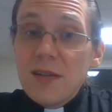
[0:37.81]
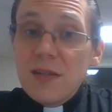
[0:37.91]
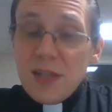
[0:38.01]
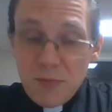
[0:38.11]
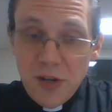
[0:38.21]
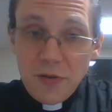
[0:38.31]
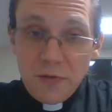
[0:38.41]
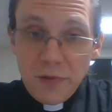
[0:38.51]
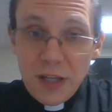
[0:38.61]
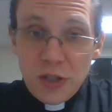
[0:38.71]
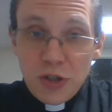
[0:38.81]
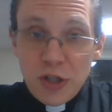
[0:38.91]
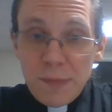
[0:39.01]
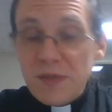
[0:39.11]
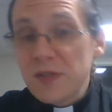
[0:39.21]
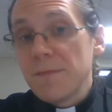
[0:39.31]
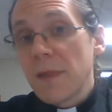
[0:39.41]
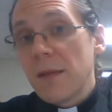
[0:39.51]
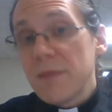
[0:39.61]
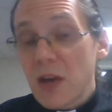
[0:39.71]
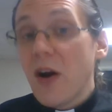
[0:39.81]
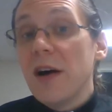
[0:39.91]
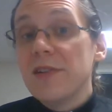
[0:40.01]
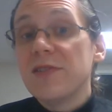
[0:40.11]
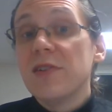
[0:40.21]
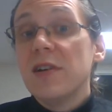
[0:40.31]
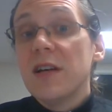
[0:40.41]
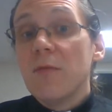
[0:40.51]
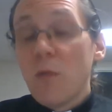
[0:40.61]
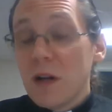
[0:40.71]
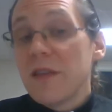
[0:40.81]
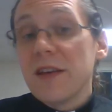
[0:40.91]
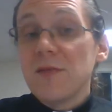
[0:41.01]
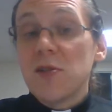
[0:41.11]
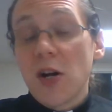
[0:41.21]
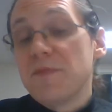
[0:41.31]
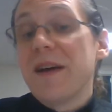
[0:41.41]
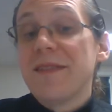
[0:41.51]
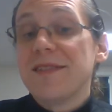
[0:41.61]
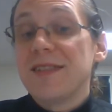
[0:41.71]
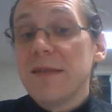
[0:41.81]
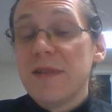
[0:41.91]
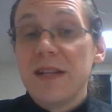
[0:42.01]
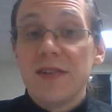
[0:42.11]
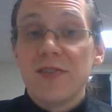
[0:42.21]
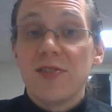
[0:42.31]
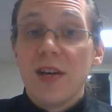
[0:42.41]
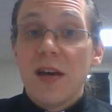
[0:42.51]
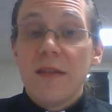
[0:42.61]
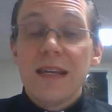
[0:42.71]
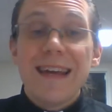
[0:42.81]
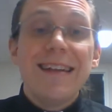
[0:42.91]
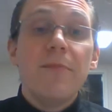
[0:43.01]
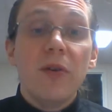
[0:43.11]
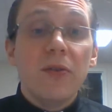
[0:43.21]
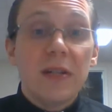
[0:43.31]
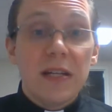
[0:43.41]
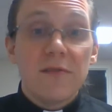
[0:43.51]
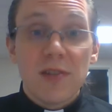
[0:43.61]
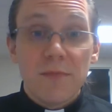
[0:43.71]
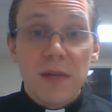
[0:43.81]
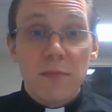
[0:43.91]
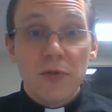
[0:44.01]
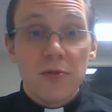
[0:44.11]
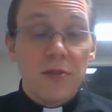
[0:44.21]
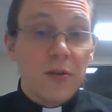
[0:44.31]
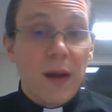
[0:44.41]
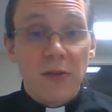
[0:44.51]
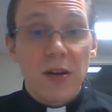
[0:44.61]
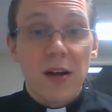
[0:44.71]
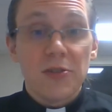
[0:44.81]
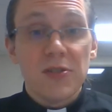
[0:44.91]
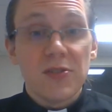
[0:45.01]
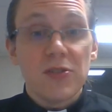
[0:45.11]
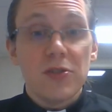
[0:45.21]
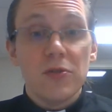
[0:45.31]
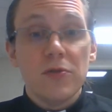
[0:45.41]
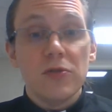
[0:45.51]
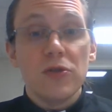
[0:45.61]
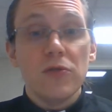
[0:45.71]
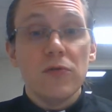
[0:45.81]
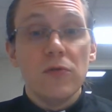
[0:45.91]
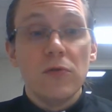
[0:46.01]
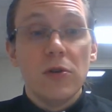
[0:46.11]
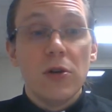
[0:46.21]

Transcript: same-gendered relationships, because one of the things we talked about in that statement is the inability of some people due to their bound conscience to